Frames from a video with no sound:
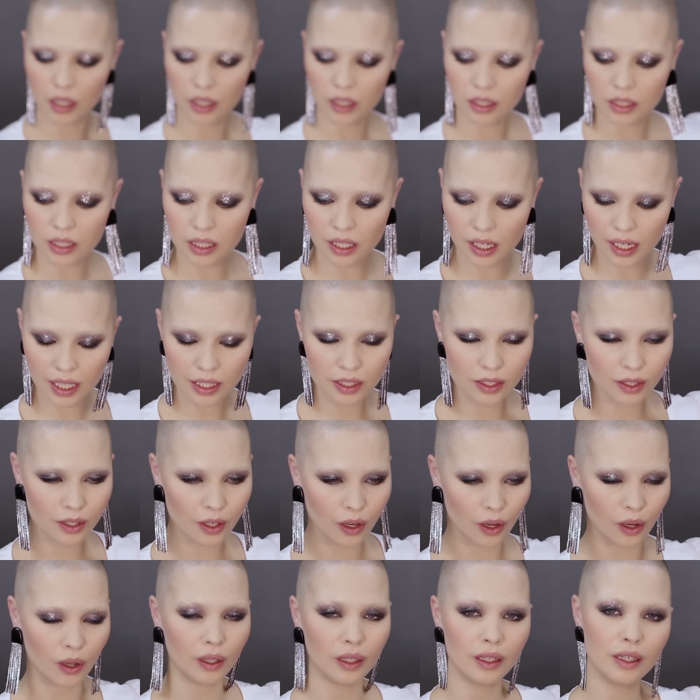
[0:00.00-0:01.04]
So let's
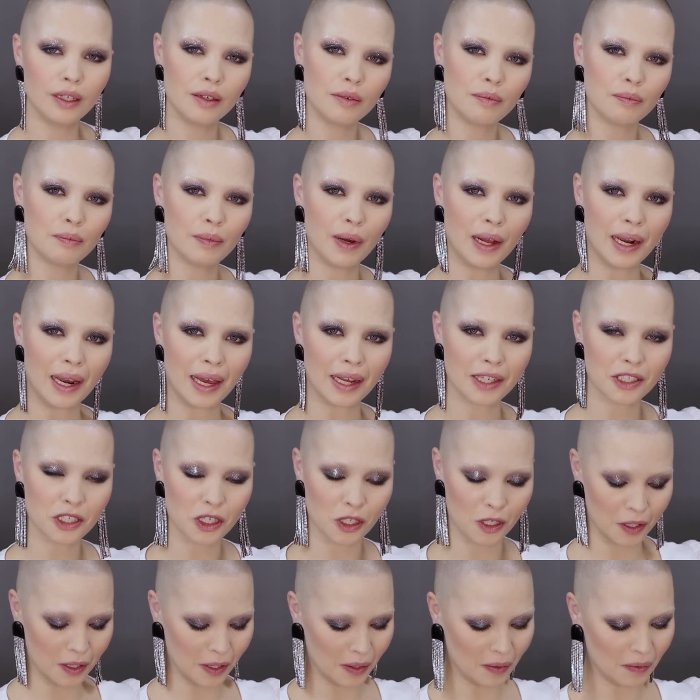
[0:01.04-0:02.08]
curl my
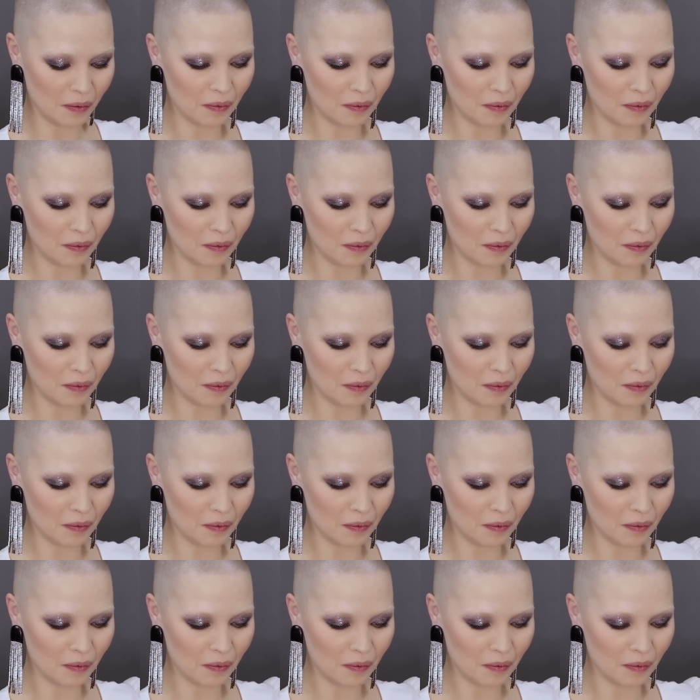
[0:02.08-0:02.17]
lashes.